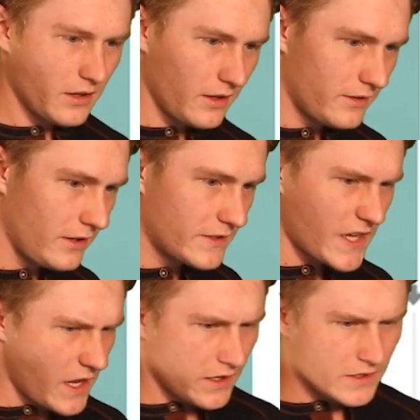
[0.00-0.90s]
Is he
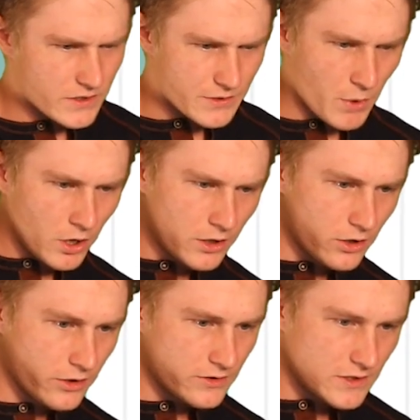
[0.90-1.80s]
saying he's smart
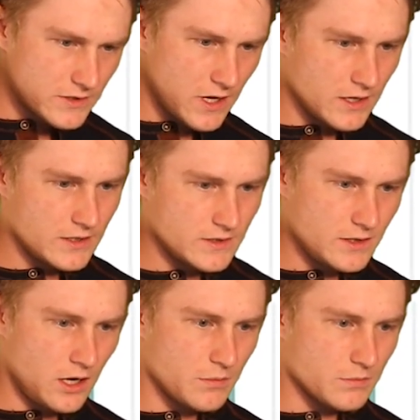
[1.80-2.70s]
or is he saying he's
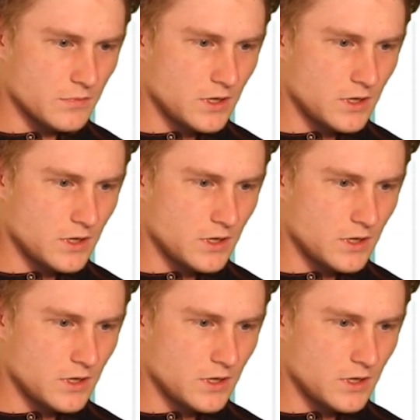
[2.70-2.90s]
dumb?